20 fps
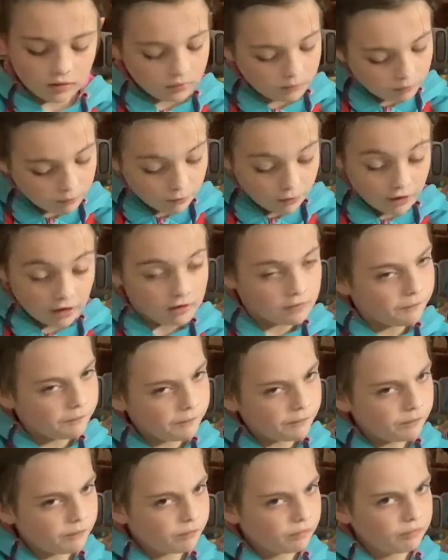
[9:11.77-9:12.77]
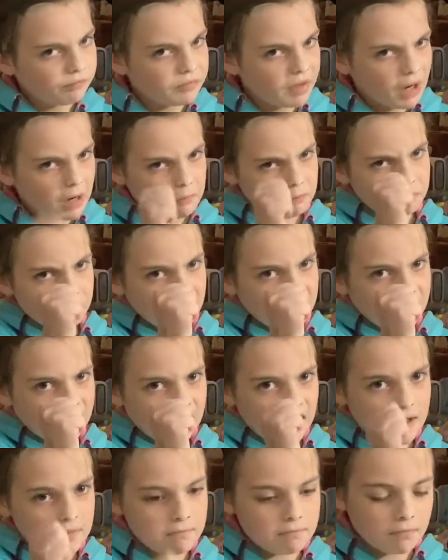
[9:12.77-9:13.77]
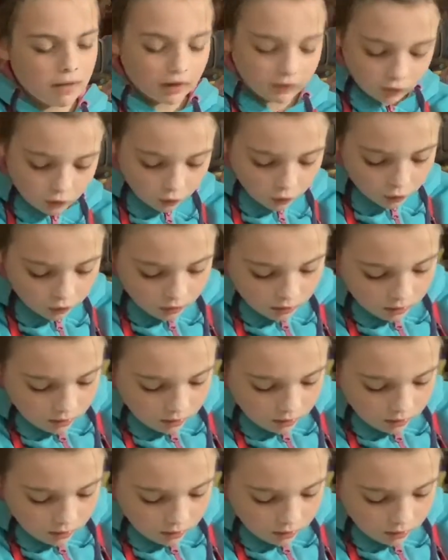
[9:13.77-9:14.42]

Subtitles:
but bring it in, muscles.